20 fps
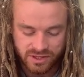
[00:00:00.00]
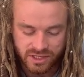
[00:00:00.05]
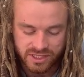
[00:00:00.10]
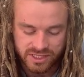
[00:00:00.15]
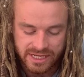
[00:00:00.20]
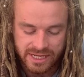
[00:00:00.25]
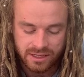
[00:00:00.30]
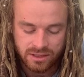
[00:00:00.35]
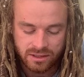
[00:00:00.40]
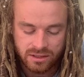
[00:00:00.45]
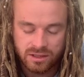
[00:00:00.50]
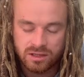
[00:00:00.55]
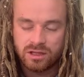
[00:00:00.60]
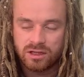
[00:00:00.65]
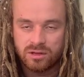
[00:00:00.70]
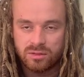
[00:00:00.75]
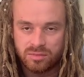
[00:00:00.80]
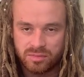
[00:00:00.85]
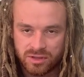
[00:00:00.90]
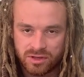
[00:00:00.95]
the dead,
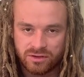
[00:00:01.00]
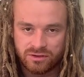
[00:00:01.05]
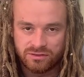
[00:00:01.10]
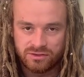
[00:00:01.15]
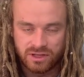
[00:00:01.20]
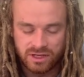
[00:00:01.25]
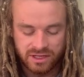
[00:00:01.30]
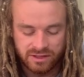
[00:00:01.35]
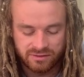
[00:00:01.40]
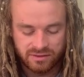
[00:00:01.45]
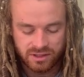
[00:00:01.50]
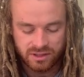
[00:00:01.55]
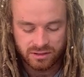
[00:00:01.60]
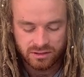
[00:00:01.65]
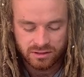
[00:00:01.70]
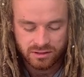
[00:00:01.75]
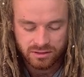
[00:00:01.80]
but of the living."